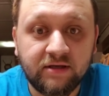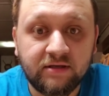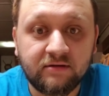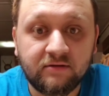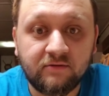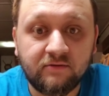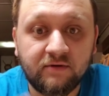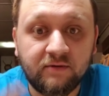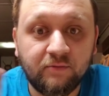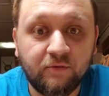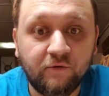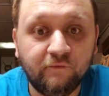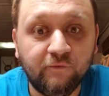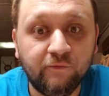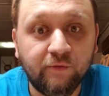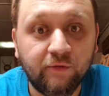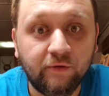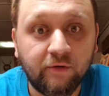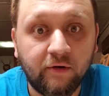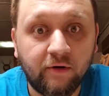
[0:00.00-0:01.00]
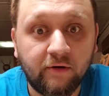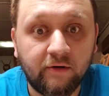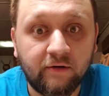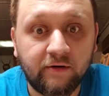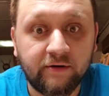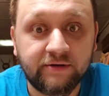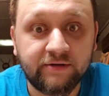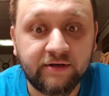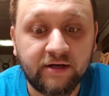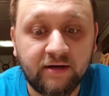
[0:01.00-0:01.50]
removable
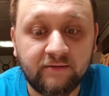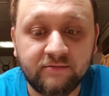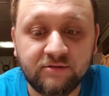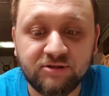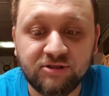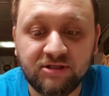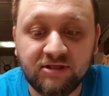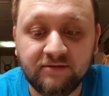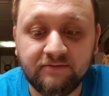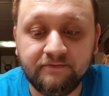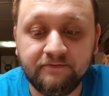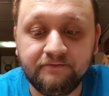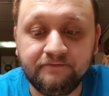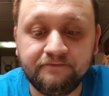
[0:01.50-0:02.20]
hardtop Jeep.